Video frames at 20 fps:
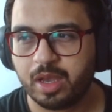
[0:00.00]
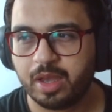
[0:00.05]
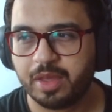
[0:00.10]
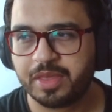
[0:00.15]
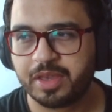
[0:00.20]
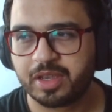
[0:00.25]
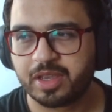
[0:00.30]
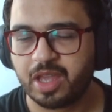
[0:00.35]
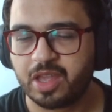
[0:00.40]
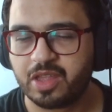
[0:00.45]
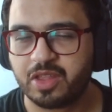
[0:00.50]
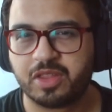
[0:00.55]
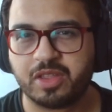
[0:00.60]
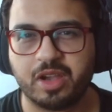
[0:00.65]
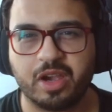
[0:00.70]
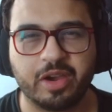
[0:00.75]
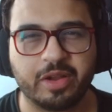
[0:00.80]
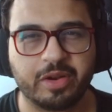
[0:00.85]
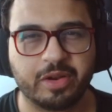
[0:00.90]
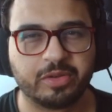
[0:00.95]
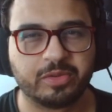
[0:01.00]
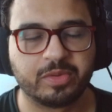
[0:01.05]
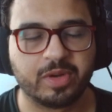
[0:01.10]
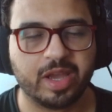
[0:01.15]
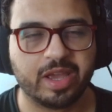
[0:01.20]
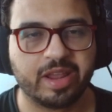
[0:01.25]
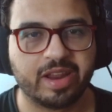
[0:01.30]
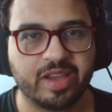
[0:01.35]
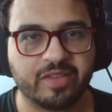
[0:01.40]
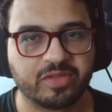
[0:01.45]
I think I started
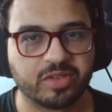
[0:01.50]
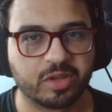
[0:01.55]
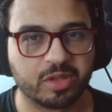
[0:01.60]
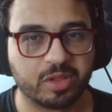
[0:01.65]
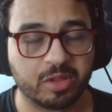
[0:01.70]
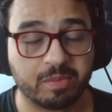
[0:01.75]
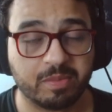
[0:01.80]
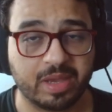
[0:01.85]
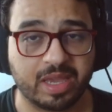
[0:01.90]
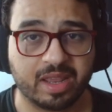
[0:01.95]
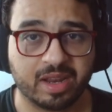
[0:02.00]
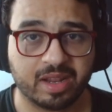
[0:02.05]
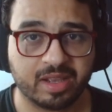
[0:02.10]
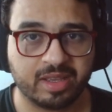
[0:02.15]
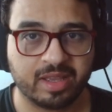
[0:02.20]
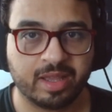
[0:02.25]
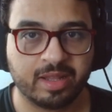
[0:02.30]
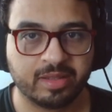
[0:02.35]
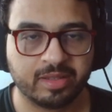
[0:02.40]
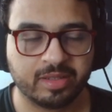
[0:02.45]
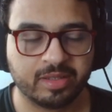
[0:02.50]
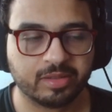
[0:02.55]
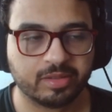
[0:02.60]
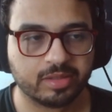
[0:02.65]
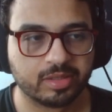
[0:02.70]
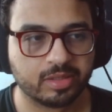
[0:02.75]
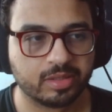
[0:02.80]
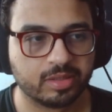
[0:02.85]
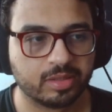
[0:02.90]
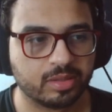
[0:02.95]
right after the beta
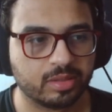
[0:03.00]
ended,